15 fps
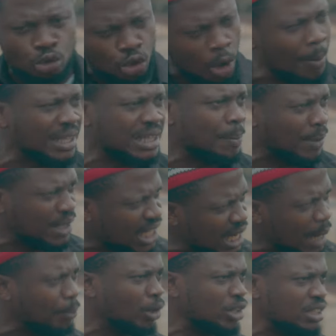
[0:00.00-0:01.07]
should come at a
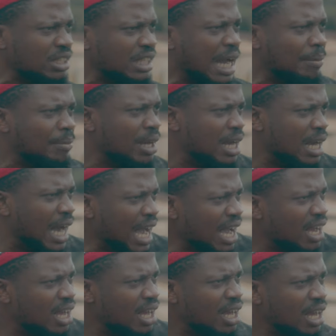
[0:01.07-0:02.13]
particular point in time? Eh?
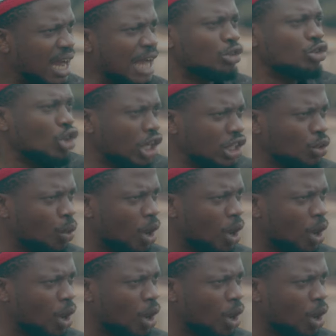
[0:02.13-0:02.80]
Are you not the